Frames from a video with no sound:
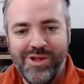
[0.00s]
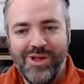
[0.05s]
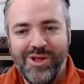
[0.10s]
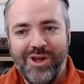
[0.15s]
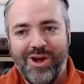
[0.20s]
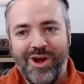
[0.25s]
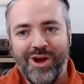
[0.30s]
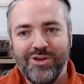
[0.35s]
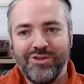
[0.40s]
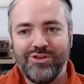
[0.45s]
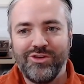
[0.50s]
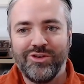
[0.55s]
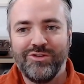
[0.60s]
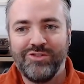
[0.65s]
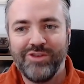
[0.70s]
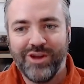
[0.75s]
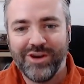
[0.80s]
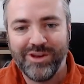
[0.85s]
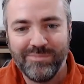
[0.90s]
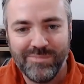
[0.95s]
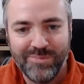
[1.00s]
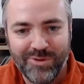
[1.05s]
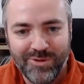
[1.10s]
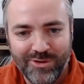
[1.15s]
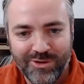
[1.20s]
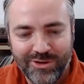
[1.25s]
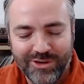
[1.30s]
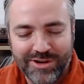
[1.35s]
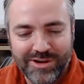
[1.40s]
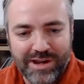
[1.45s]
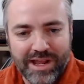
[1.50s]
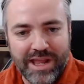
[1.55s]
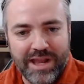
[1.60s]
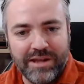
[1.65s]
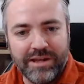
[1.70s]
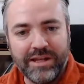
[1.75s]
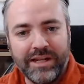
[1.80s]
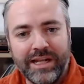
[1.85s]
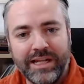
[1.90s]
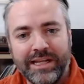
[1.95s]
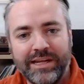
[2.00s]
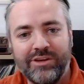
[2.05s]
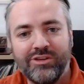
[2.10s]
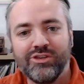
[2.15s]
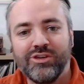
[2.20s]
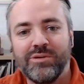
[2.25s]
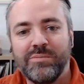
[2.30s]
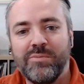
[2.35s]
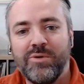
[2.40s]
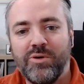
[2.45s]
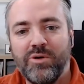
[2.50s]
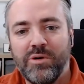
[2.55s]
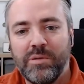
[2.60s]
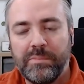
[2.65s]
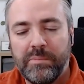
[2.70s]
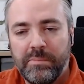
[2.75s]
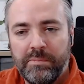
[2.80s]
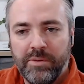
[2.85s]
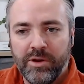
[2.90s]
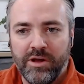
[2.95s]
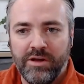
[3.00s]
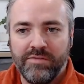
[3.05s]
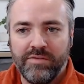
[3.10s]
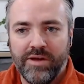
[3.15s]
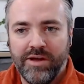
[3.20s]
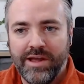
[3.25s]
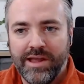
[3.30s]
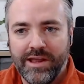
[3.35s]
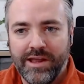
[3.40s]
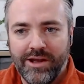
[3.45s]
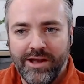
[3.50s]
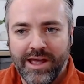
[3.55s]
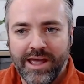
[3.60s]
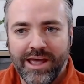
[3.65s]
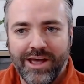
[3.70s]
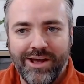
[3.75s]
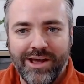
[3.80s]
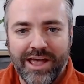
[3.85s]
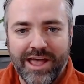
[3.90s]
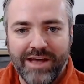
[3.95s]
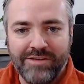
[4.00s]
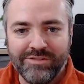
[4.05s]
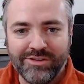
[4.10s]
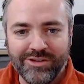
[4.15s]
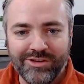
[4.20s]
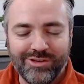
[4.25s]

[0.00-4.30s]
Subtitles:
I should have done it more and leaned on more, but I haven't.